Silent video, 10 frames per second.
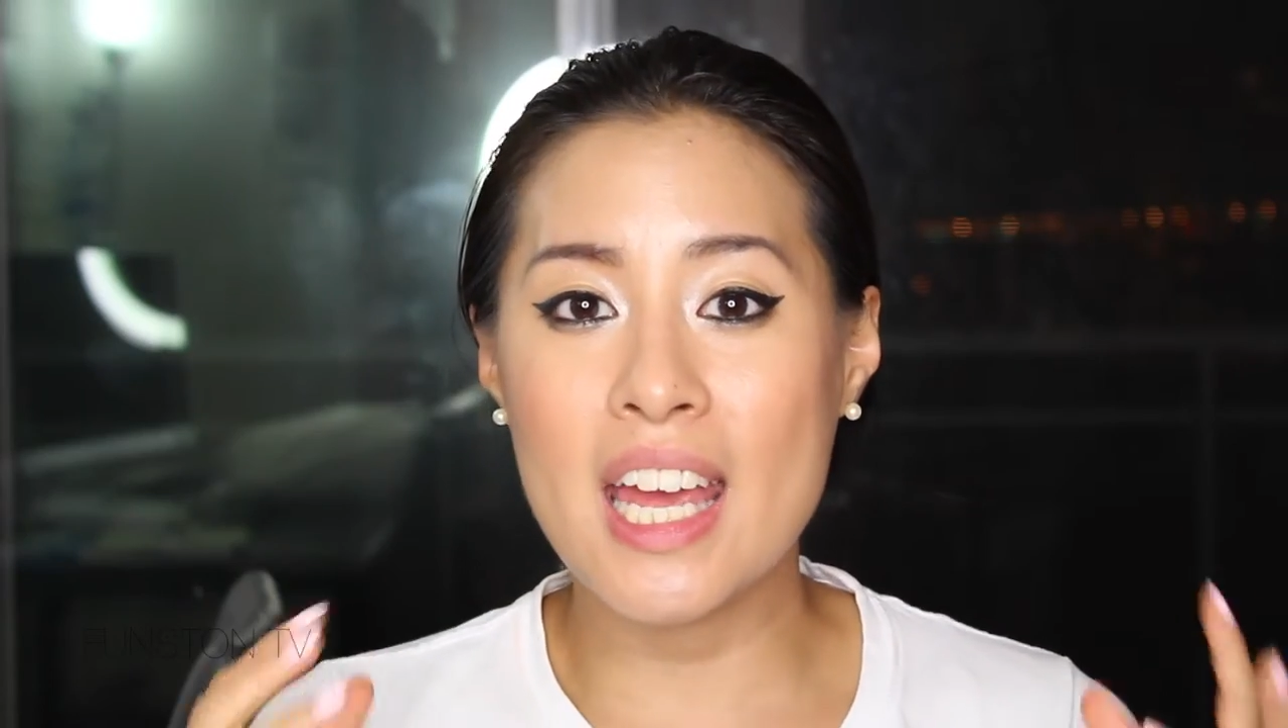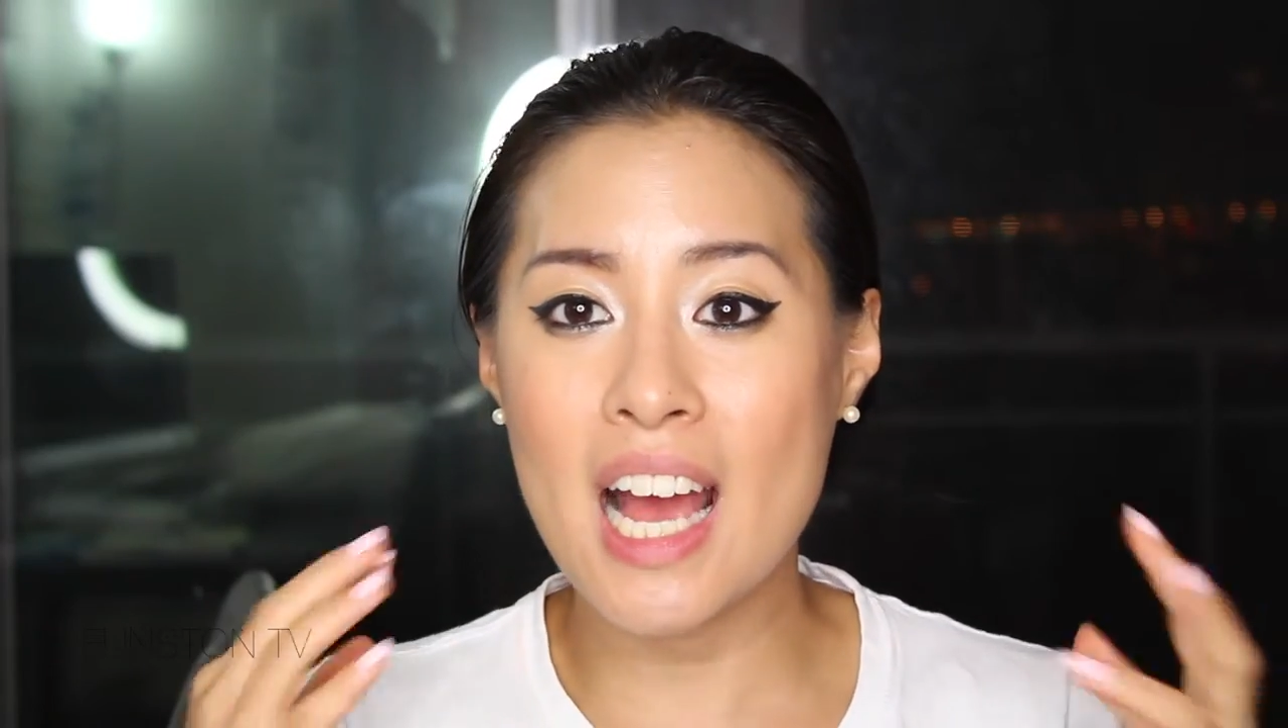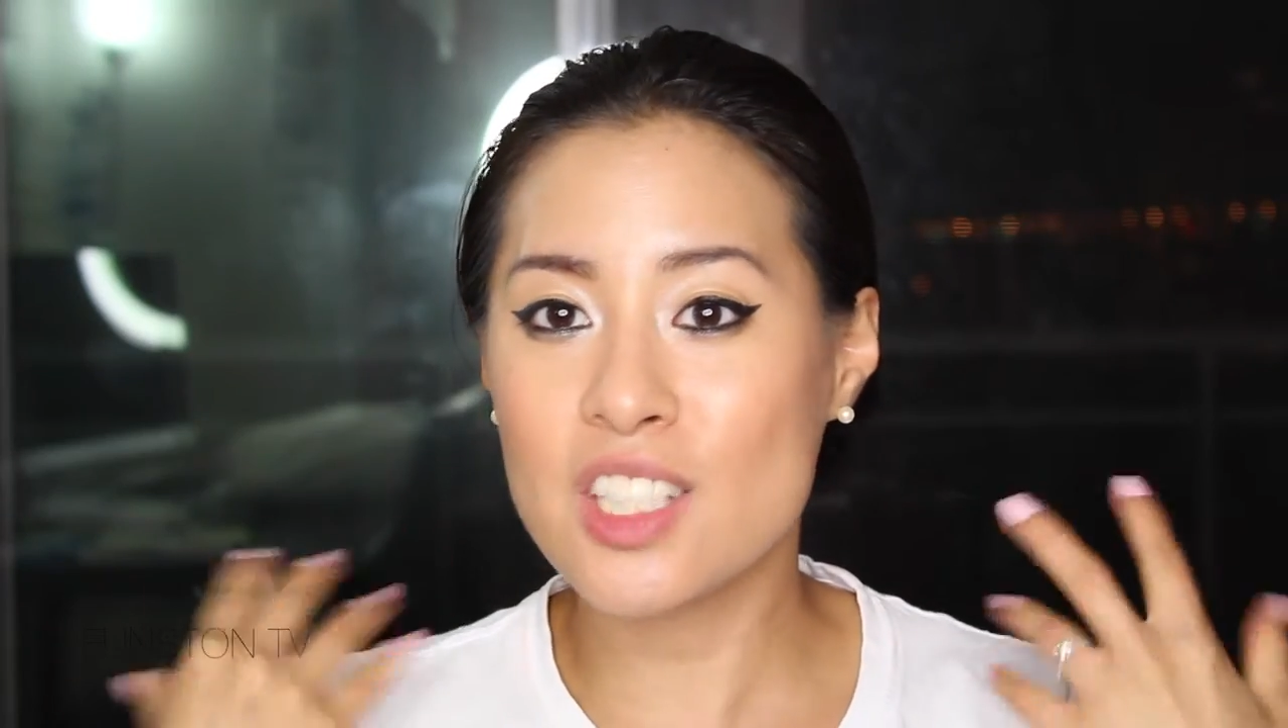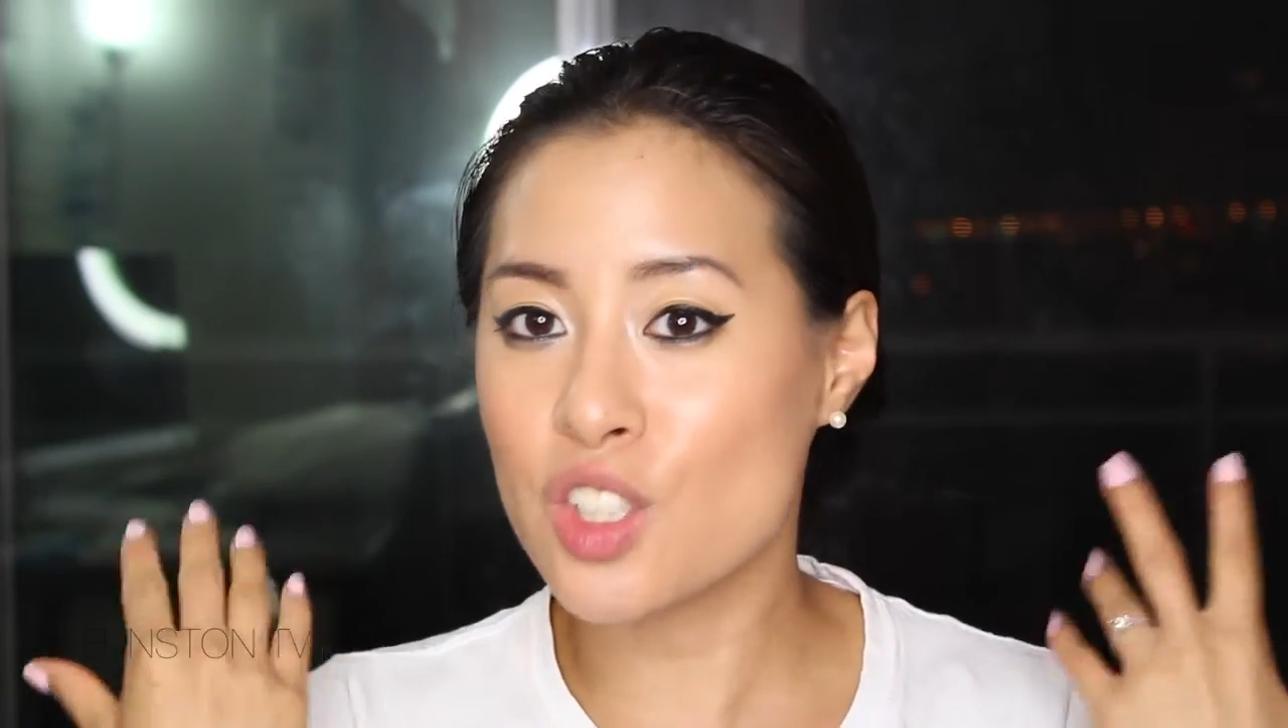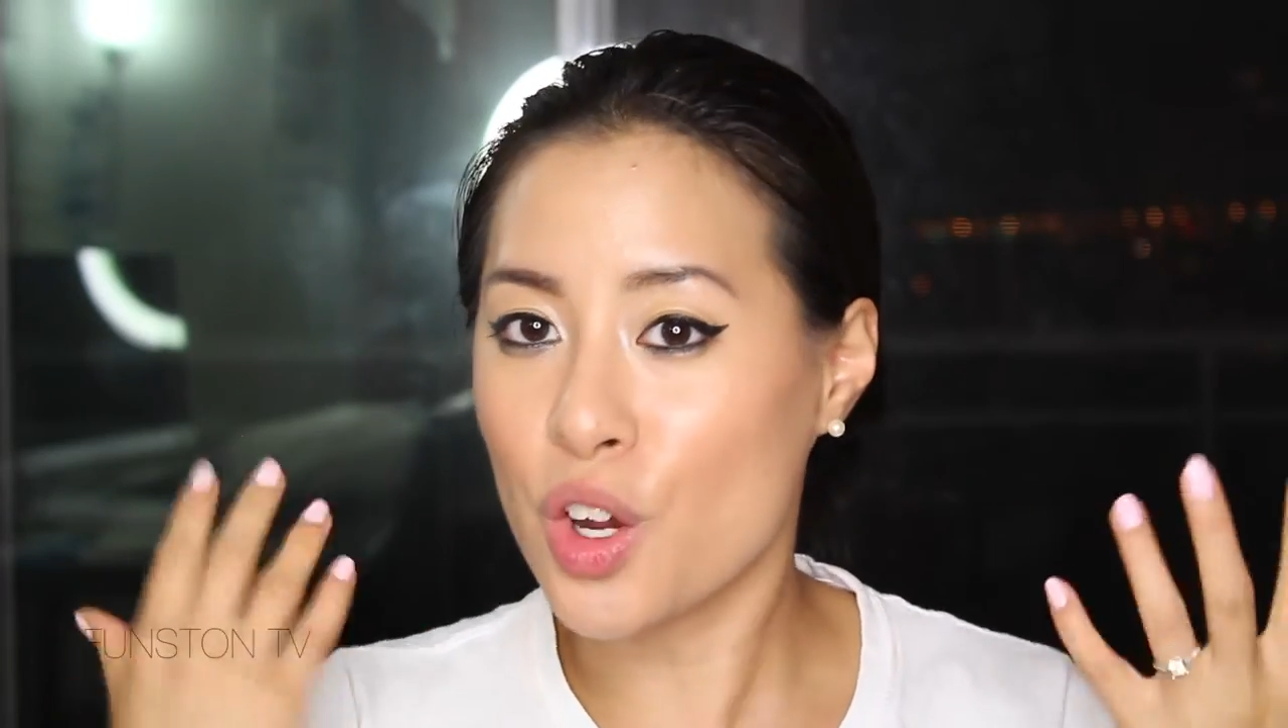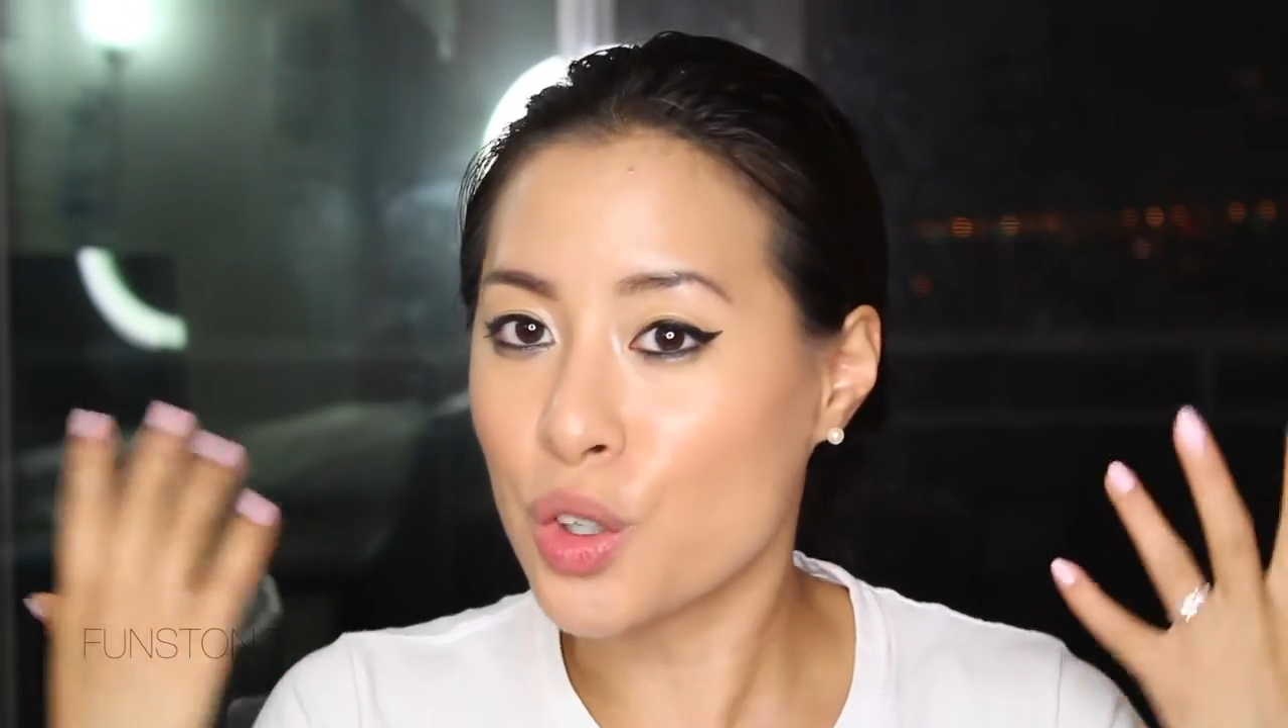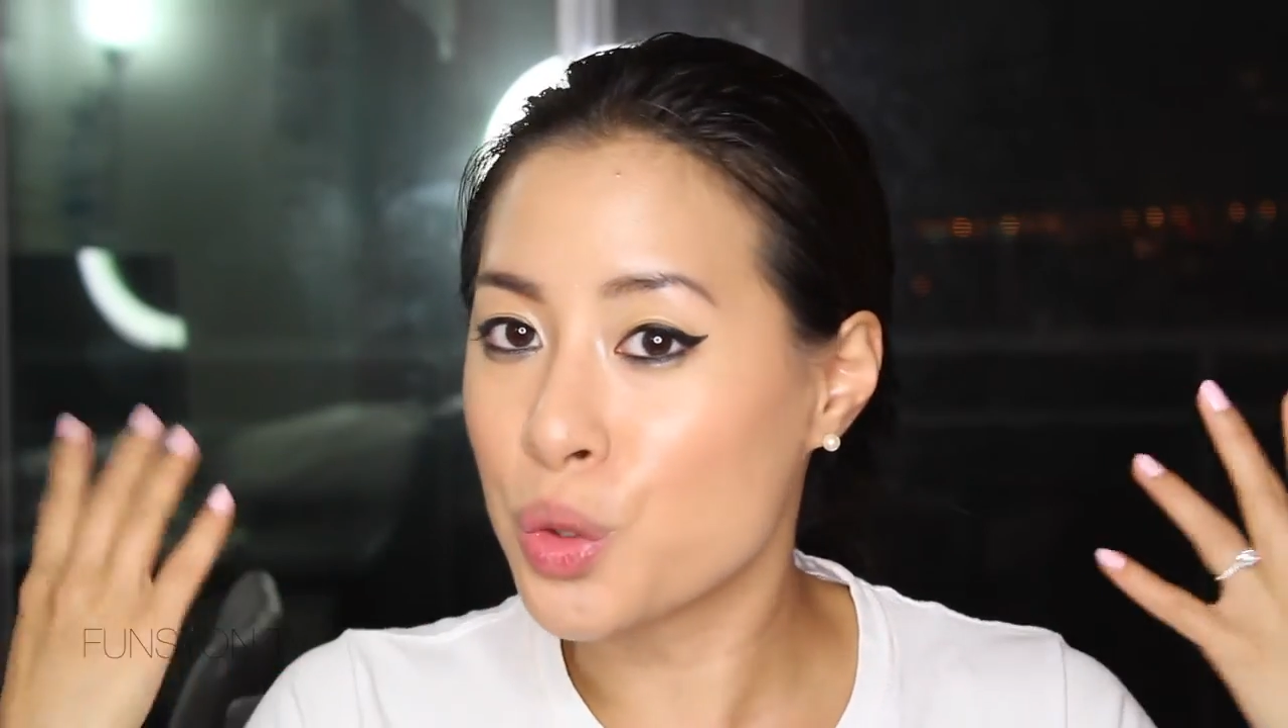It has a